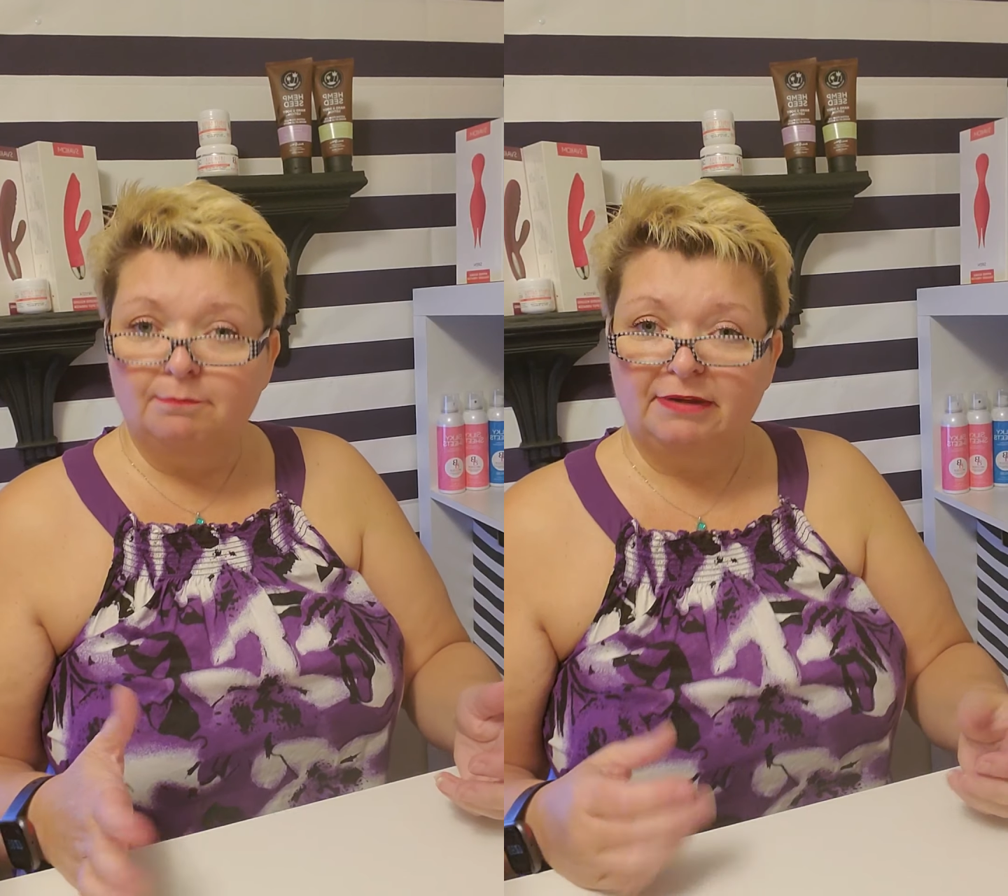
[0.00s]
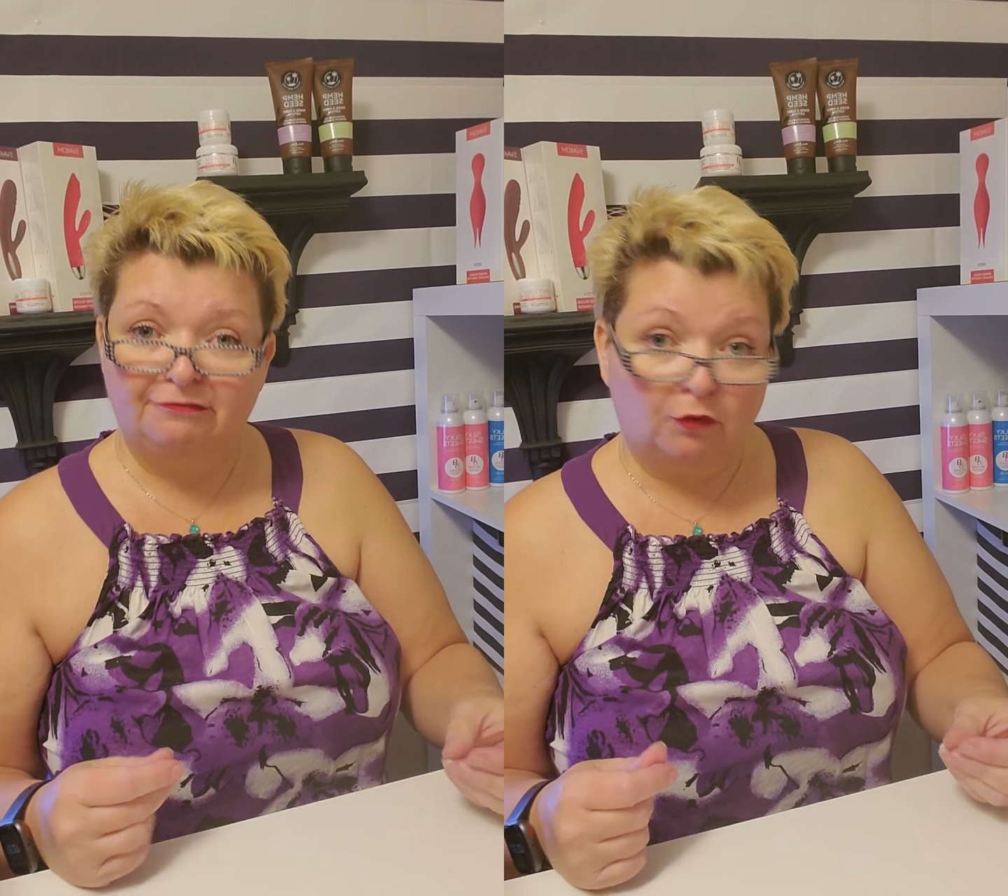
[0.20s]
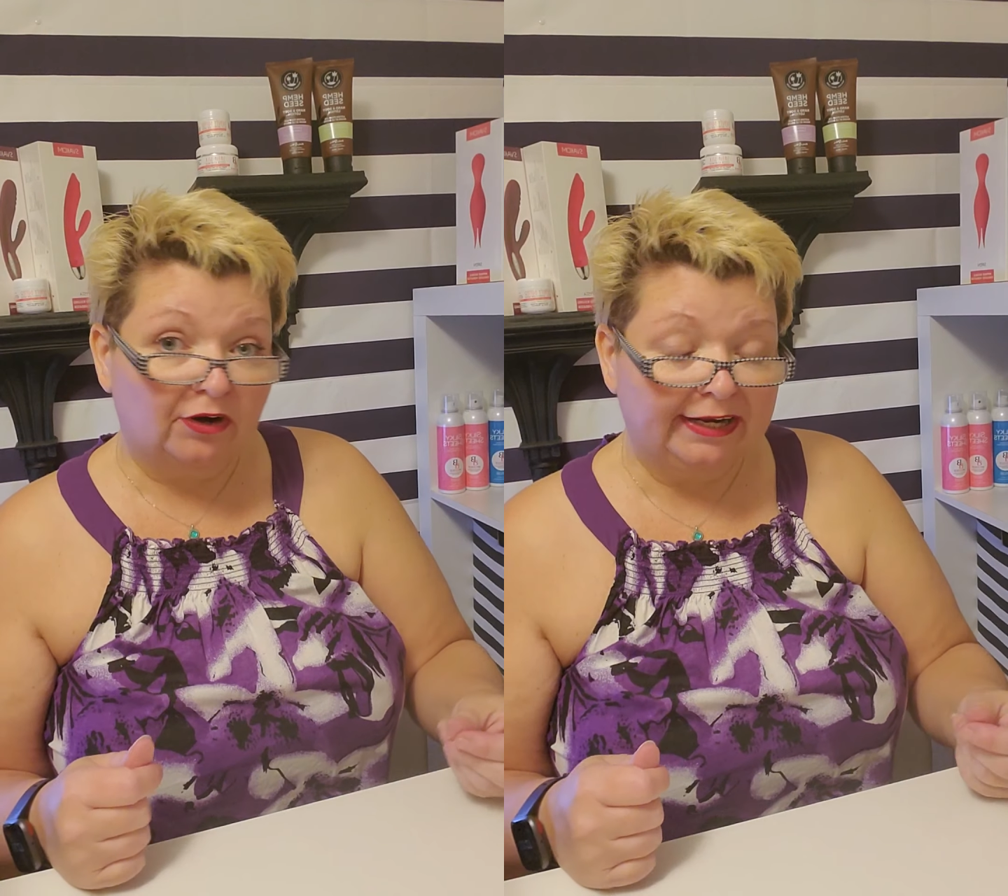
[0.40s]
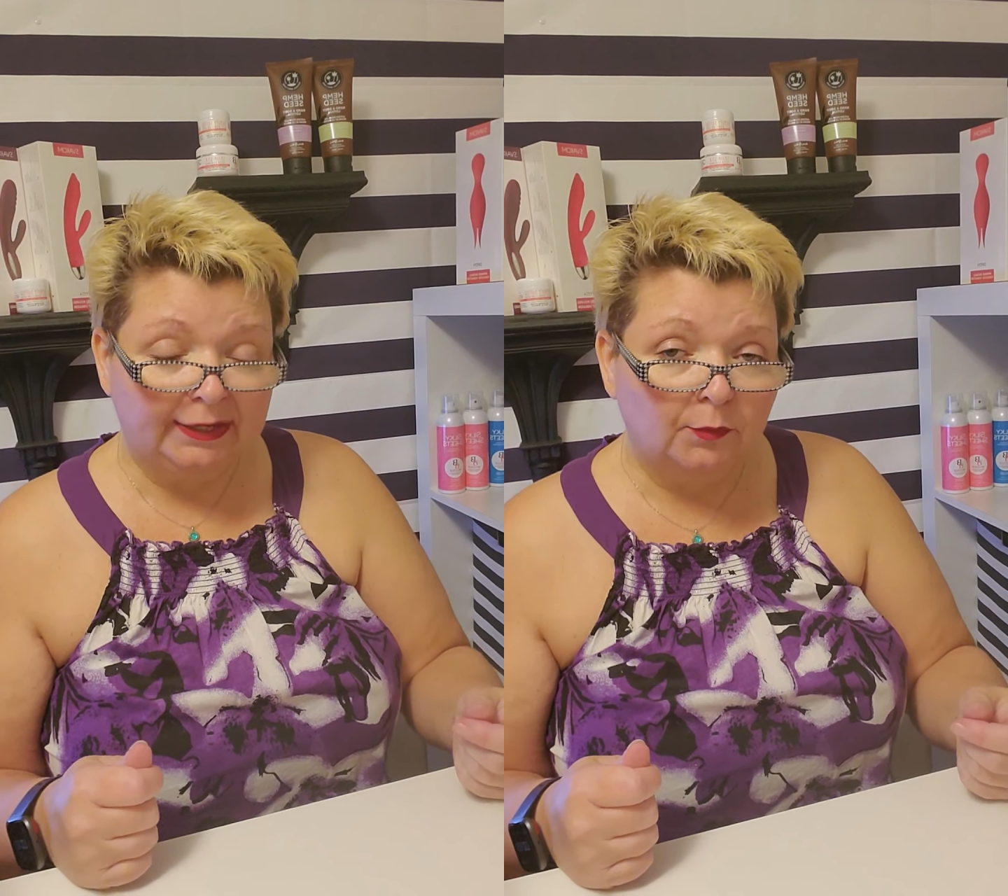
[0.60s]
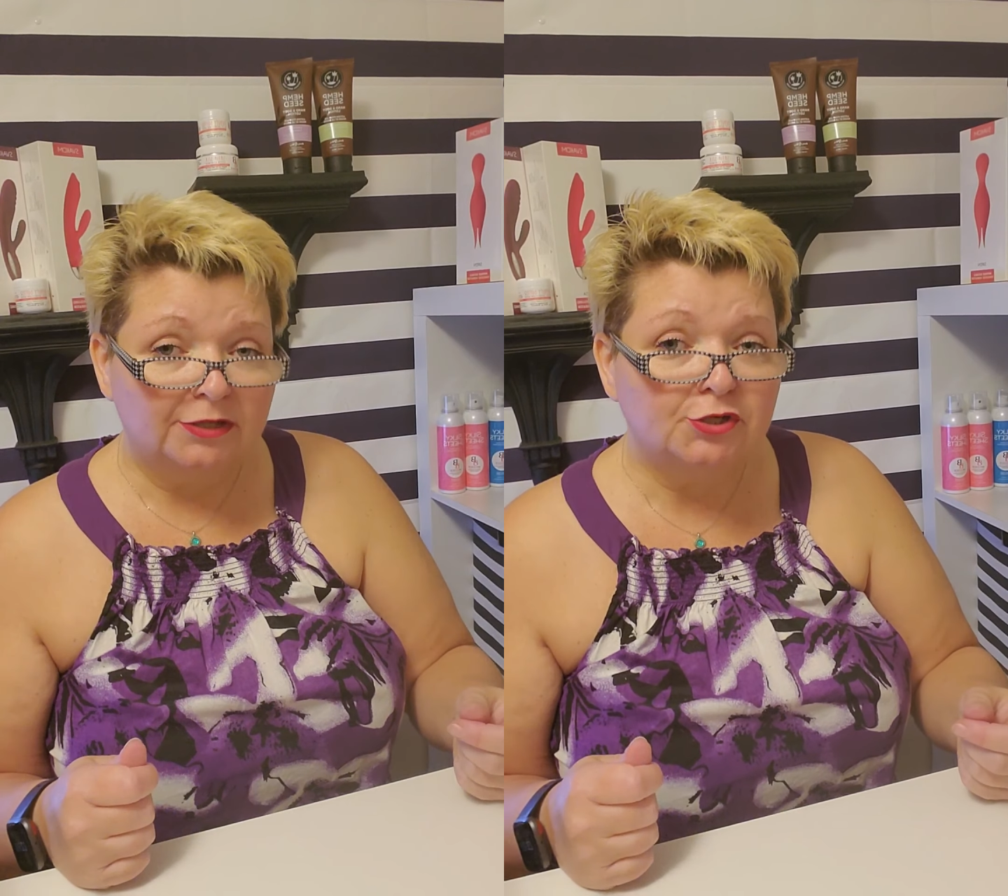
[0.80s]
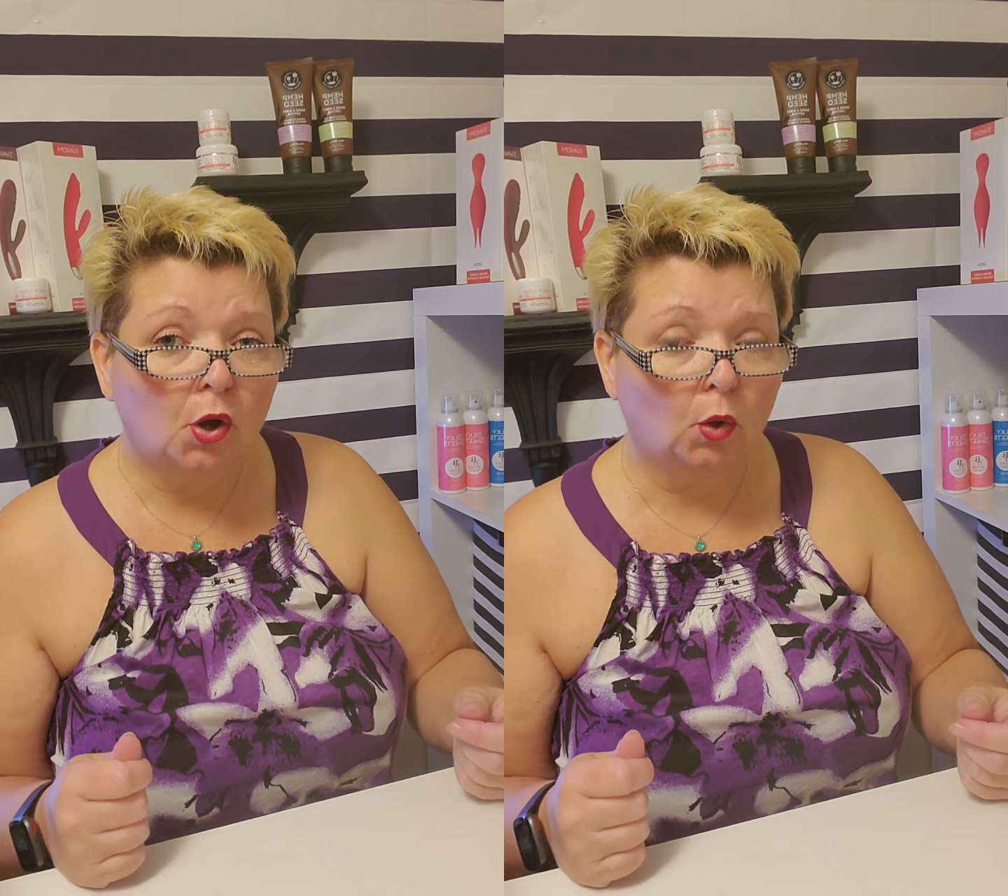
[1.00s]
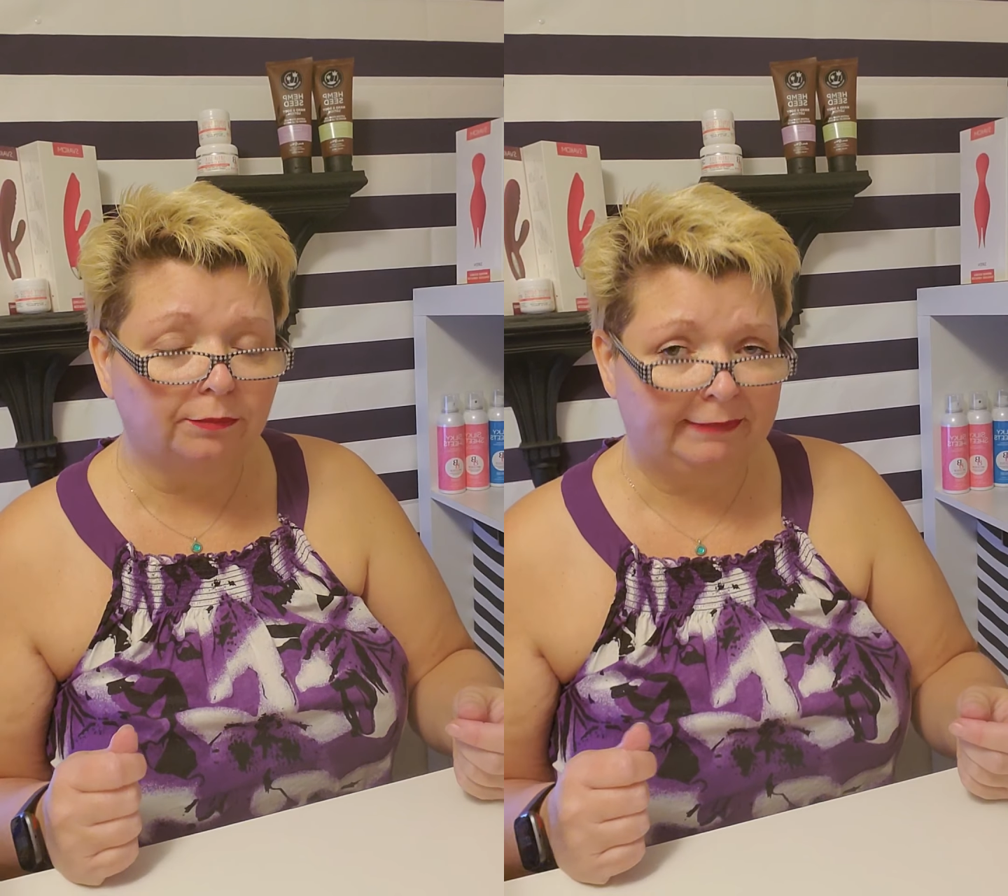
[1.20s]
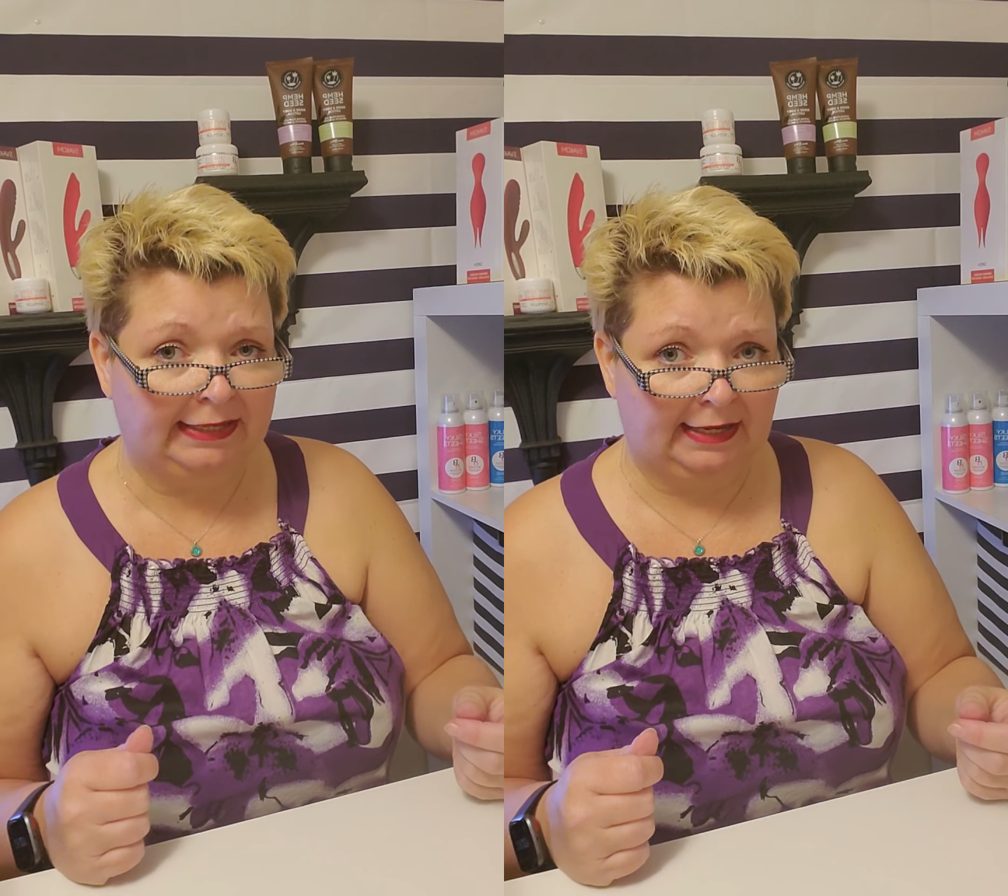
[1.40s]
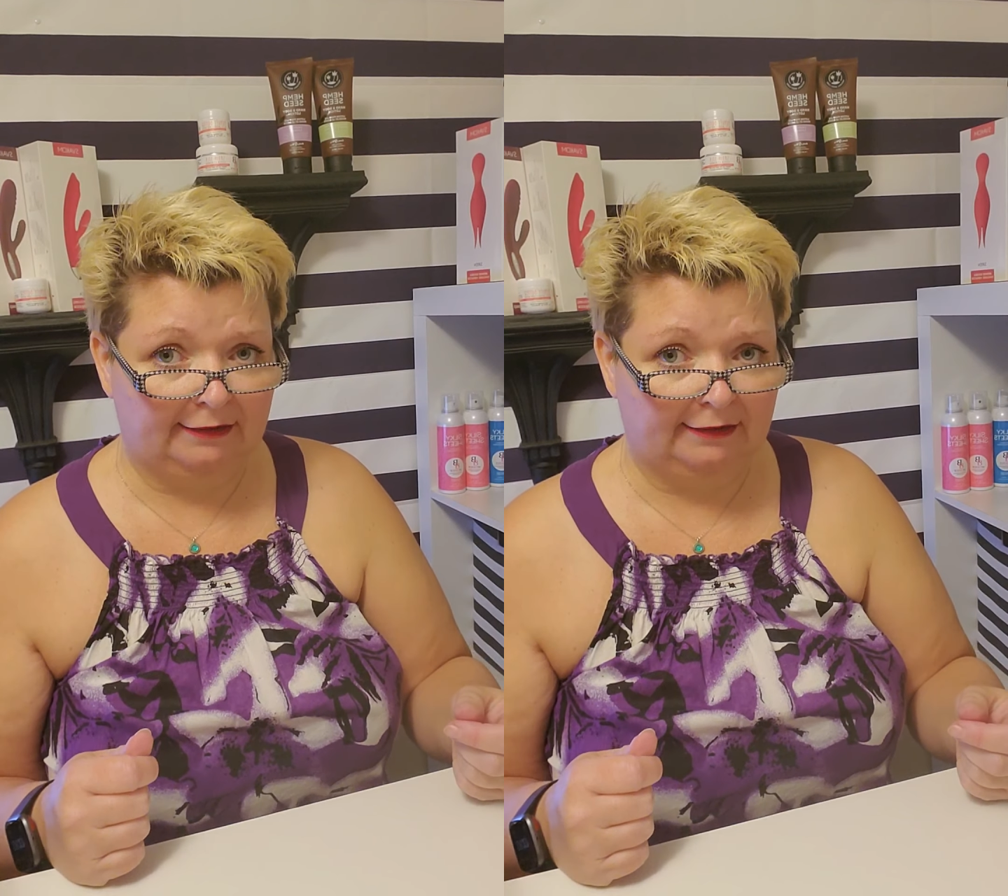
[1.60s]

before anyone told me